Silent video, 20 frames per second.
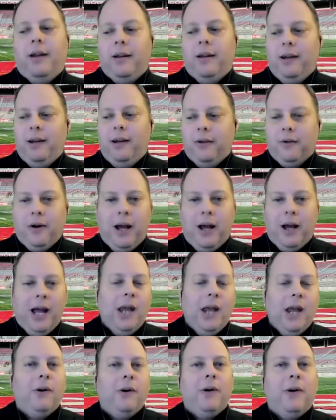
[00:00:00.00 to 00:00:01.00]
either
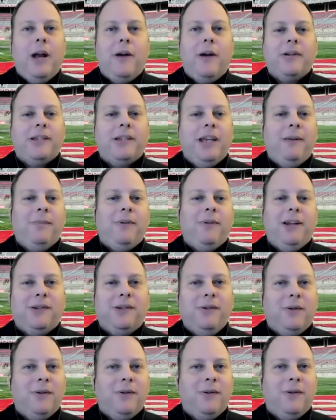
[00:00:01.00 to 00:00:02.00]
Iowa or Iowa State plays
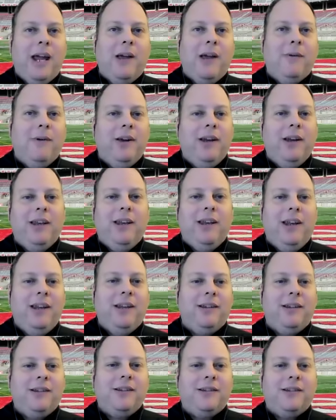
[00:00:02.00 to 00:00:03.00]
Northern Iowa and,
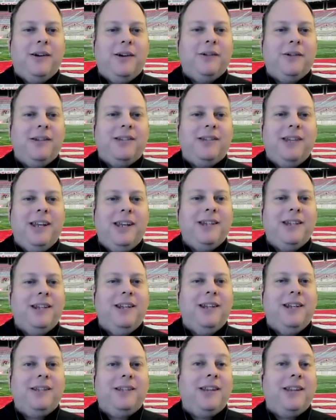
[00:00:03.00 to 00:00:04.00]
and to start the season,
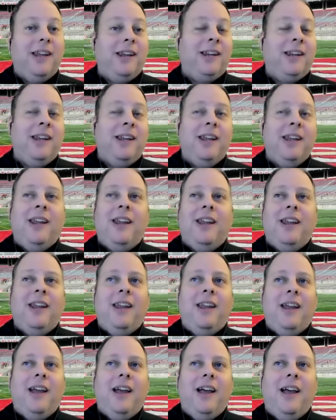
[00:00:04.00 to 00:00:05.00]
it's like
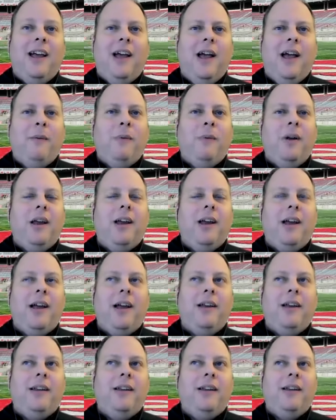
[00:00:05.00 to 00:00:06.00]
I what
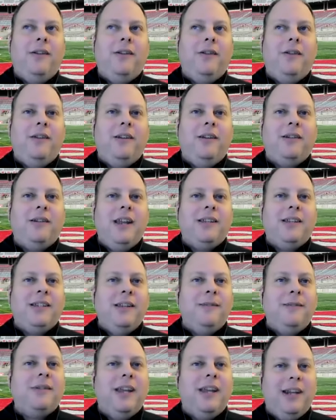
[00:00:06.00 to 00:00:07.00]
it
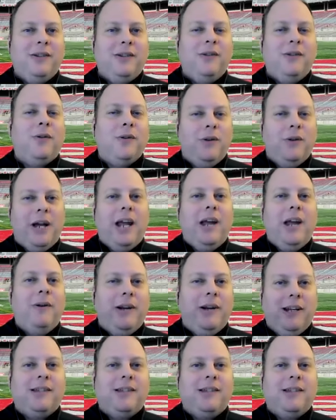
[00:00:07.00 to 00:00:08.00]
seems like Northern
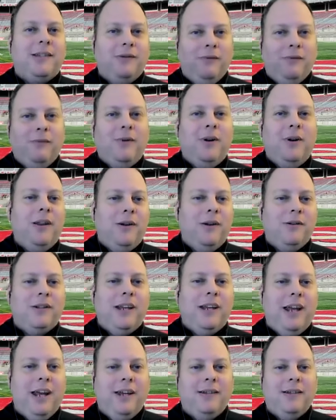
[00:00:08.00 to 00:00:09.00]
Iowa gets one of those
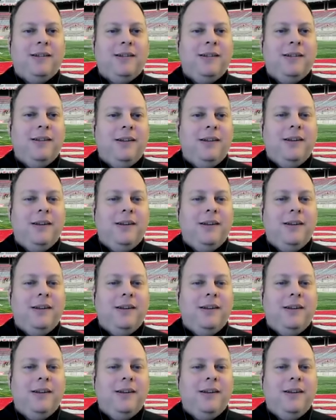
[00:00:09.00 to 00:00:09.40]
guys